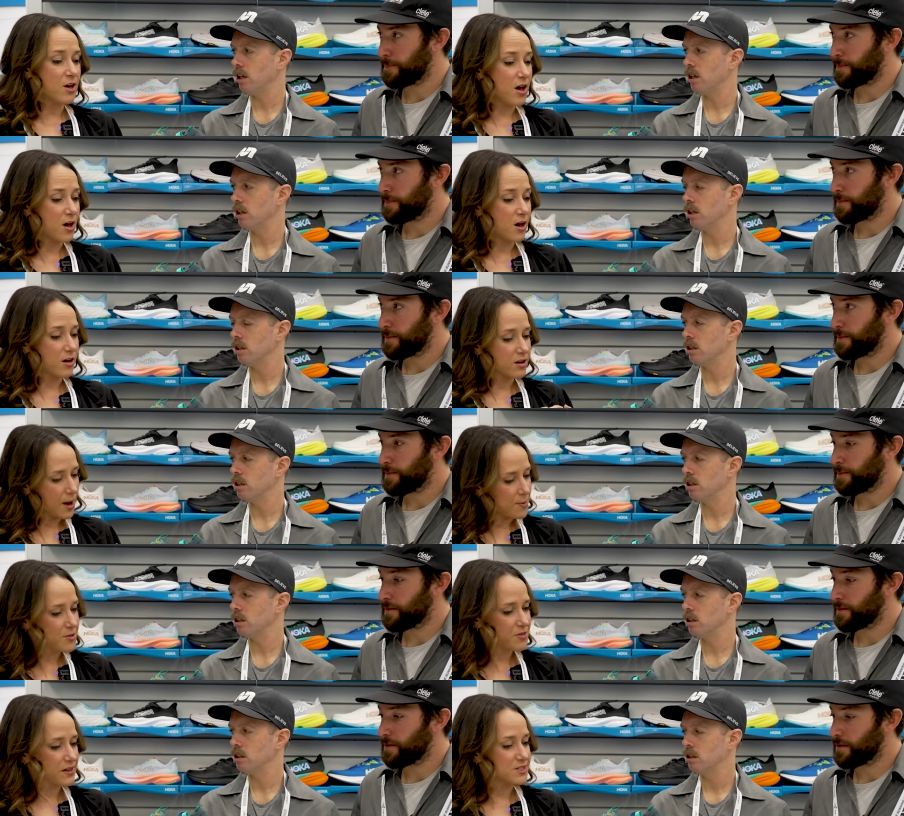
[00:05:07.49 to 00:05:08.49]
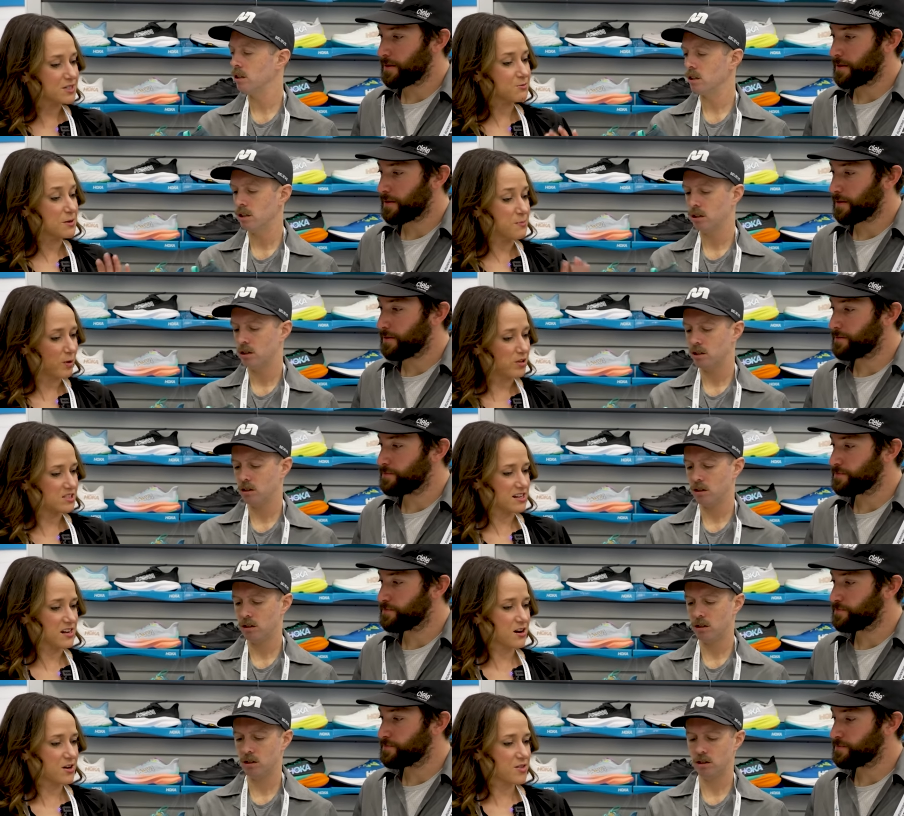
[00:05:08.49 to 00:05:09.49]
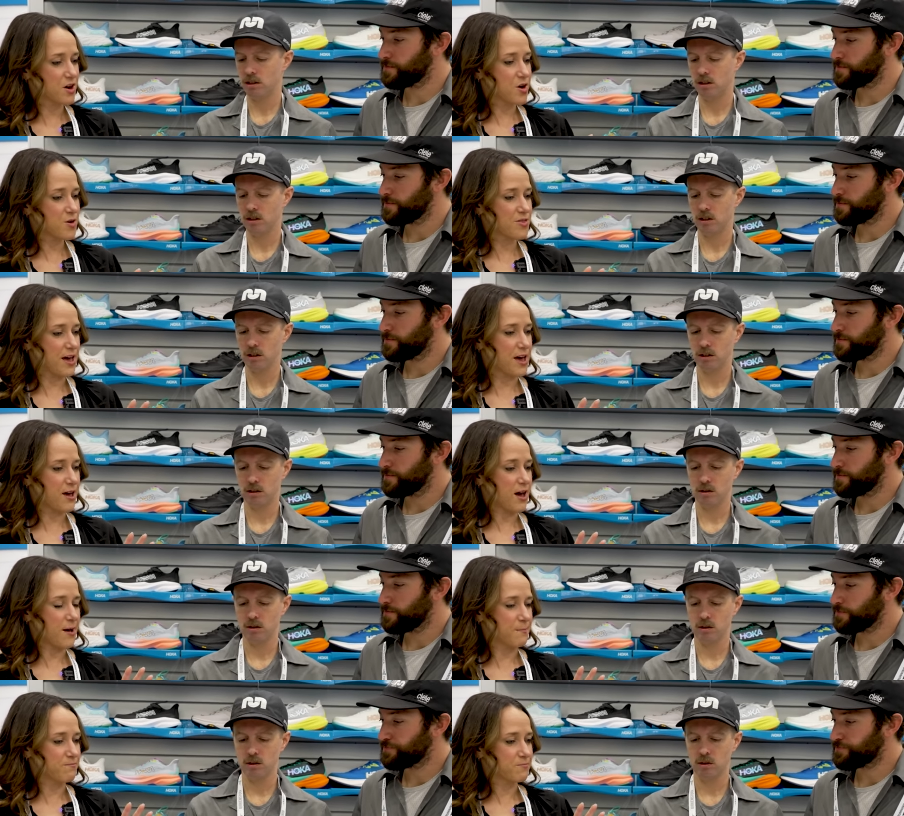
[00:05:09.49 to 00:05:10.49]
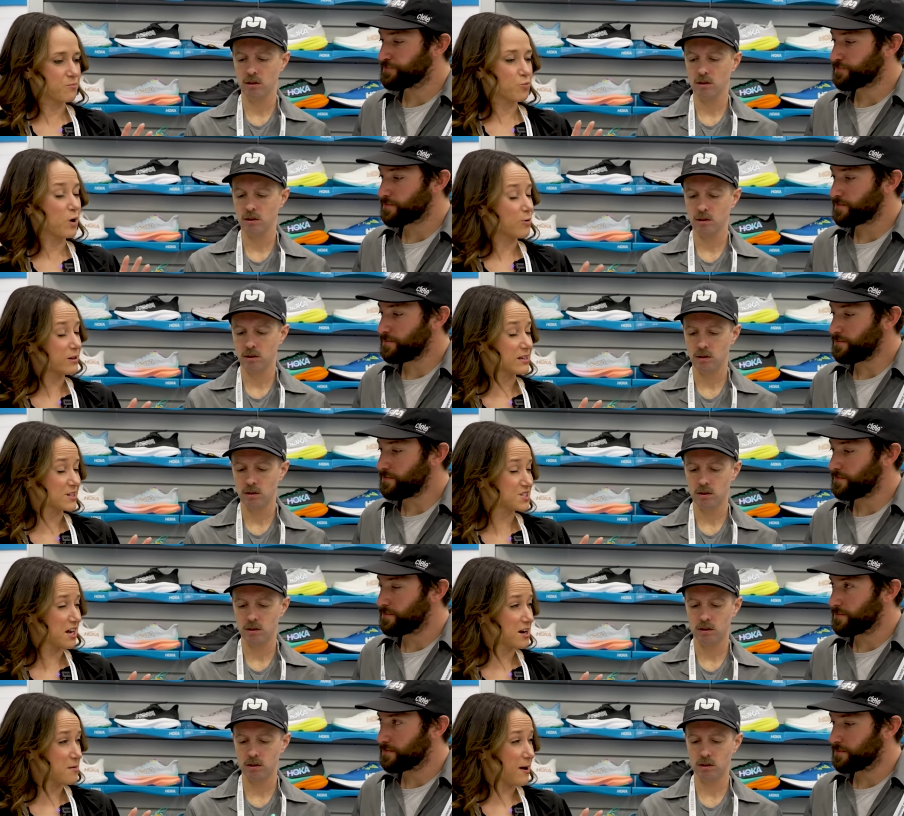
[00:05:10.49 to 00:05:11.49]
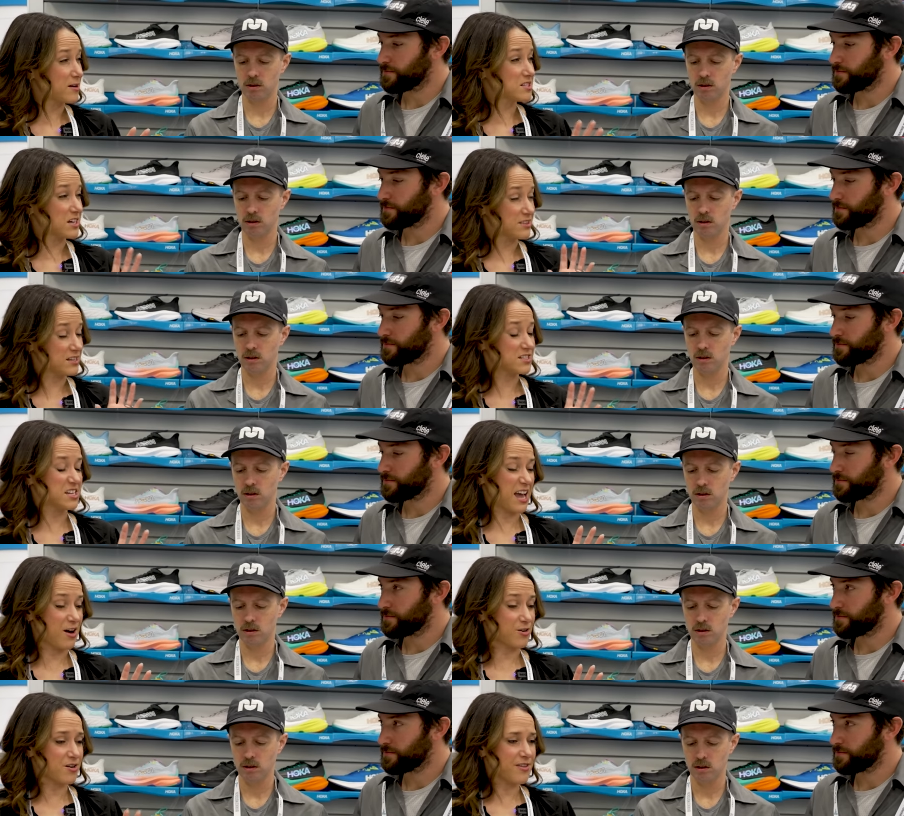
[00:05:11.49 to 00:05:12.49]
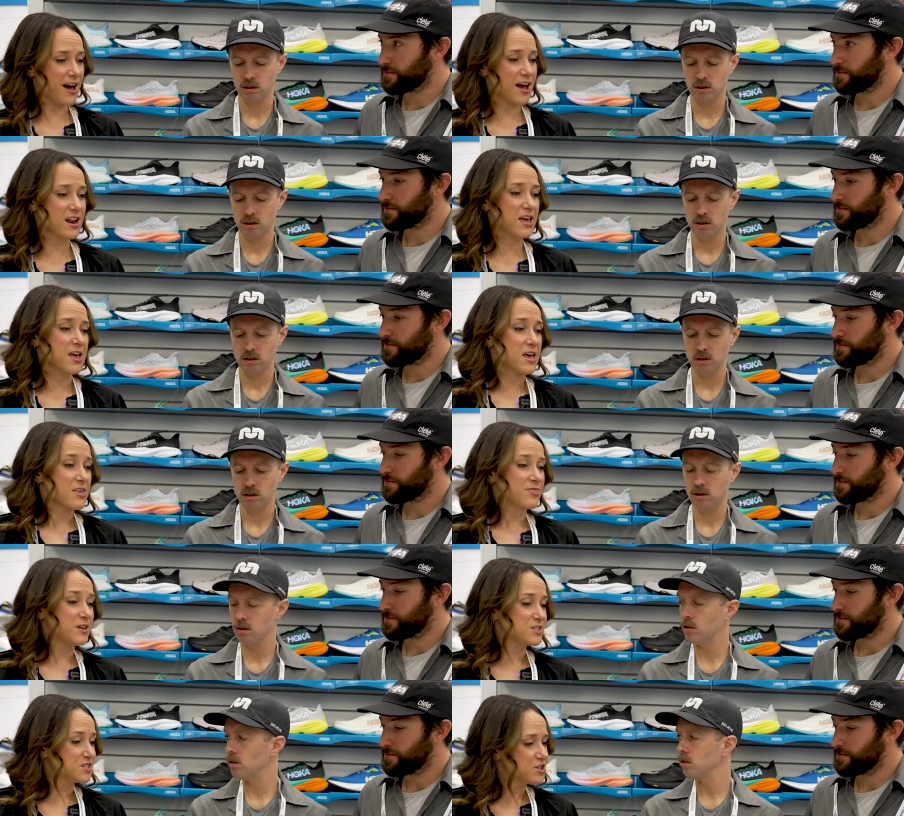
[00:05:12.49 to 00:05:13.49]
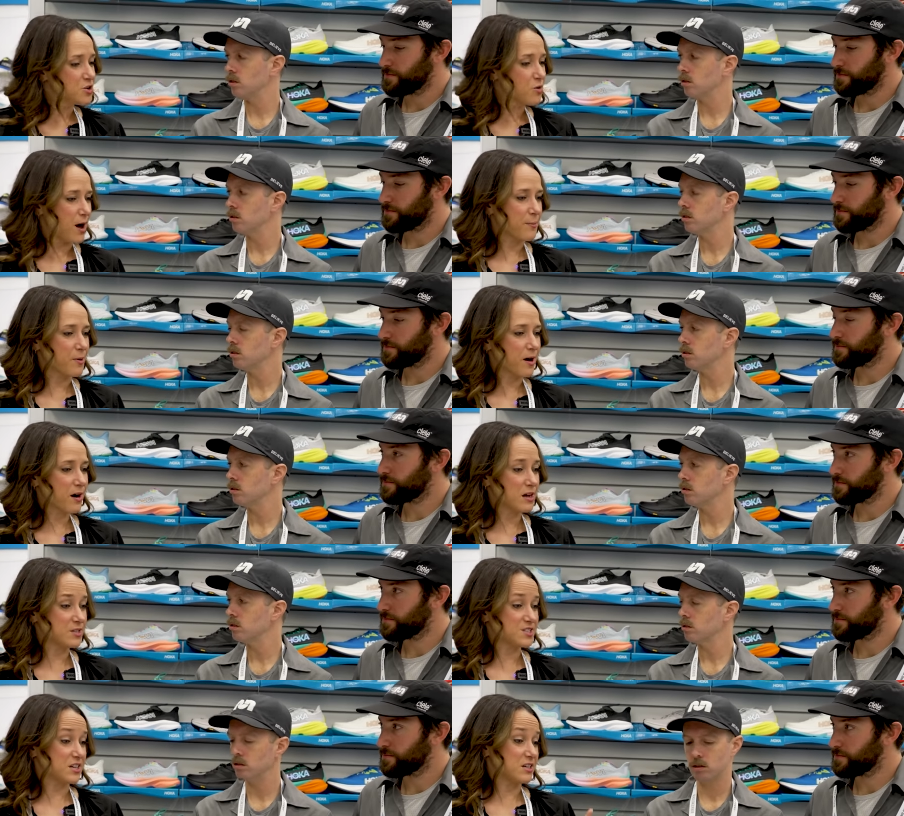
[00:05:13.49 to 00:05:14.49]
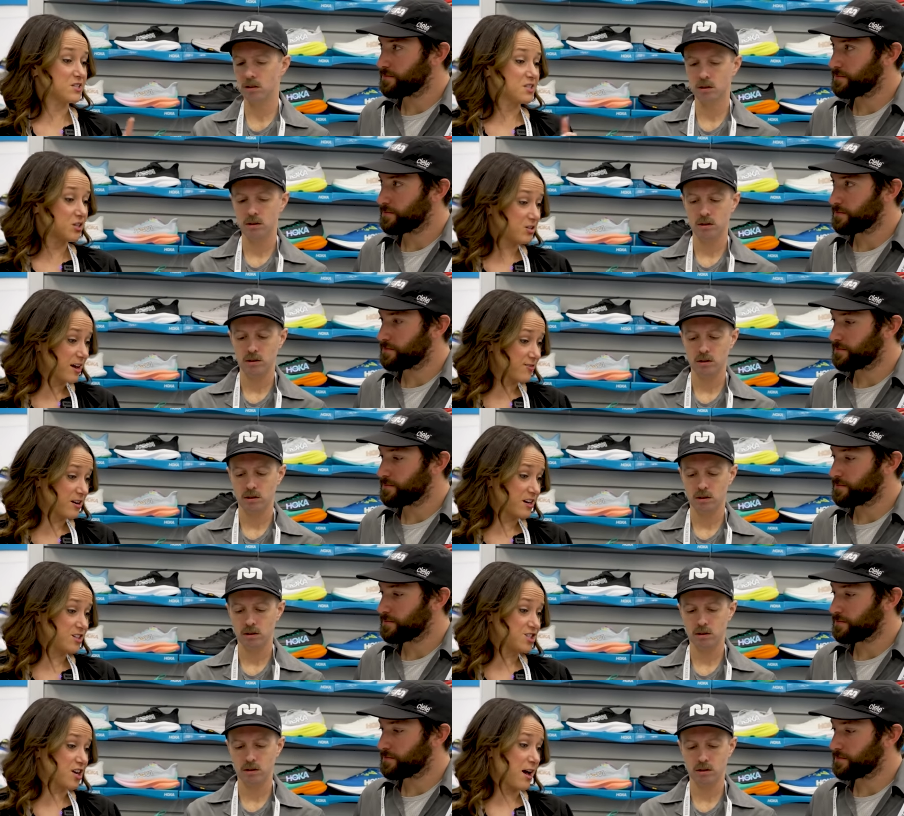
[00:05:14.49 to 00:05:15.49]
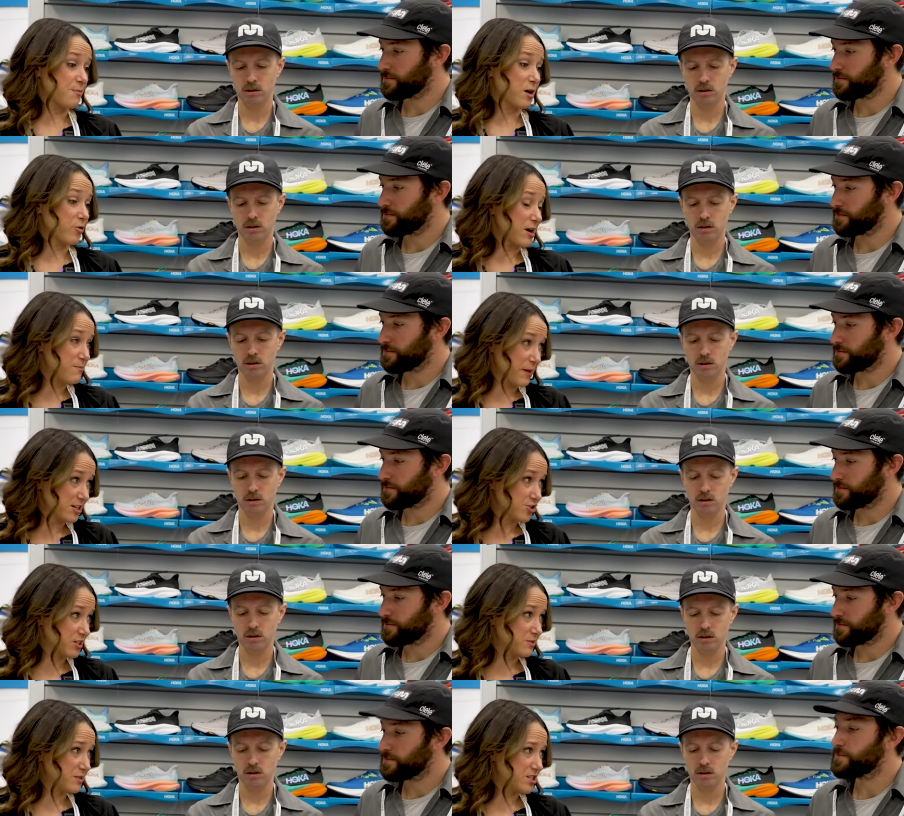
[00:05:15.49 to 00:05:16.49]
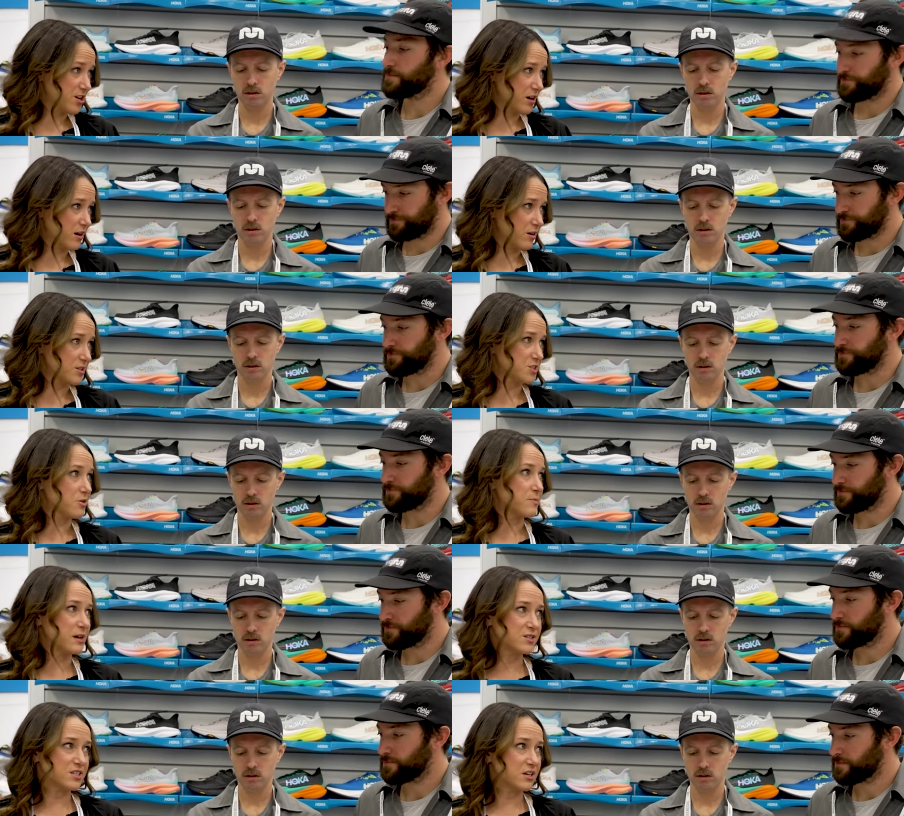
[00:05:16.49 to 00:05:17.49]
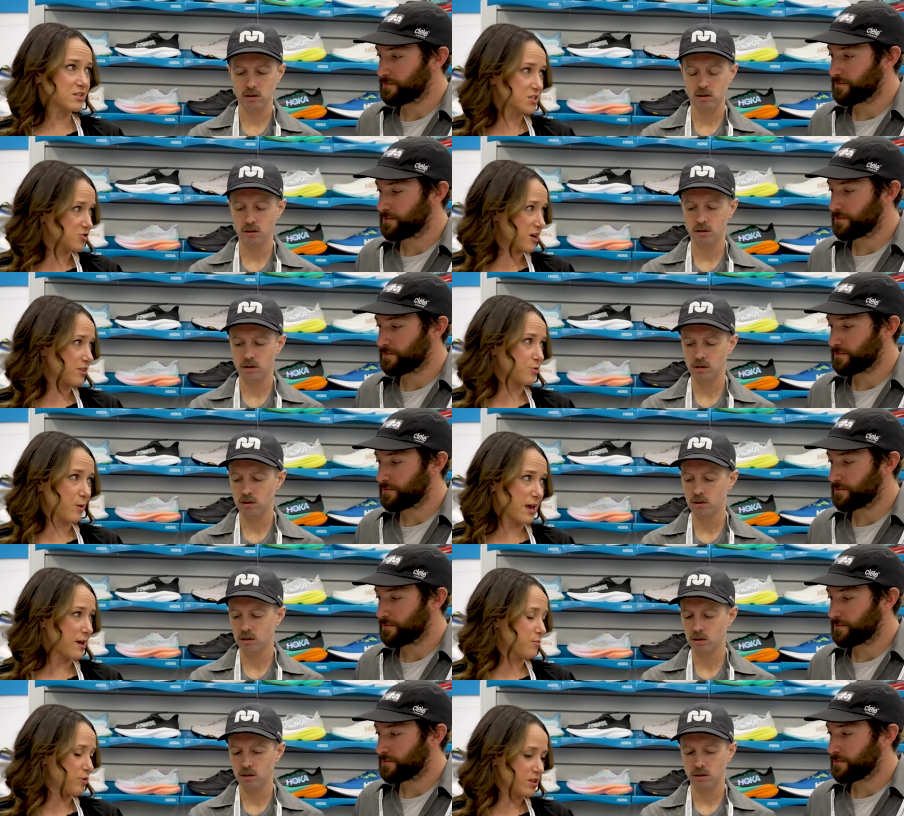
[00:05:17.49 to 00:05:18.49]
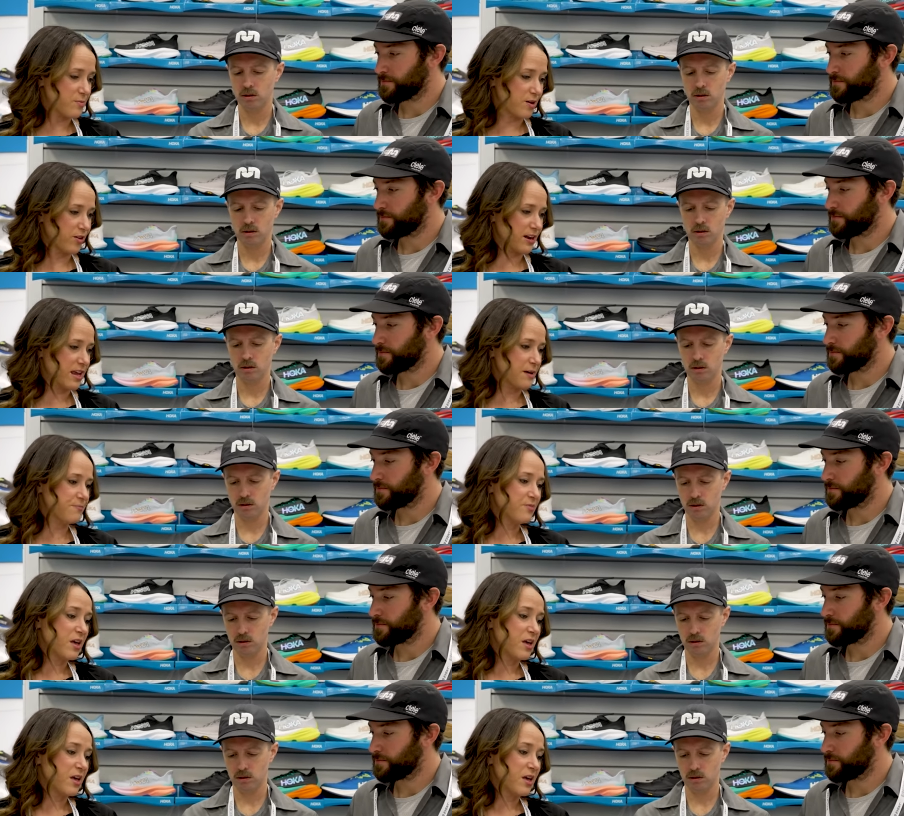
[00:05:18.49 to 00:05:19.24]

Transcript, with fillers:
Speaker 1: The couple things that we built in here, though, that um, we're really excited about, to, I think, to counter that, this new upper is going to still leverage um, a great matrix material, so amazing strength, weight, breathability.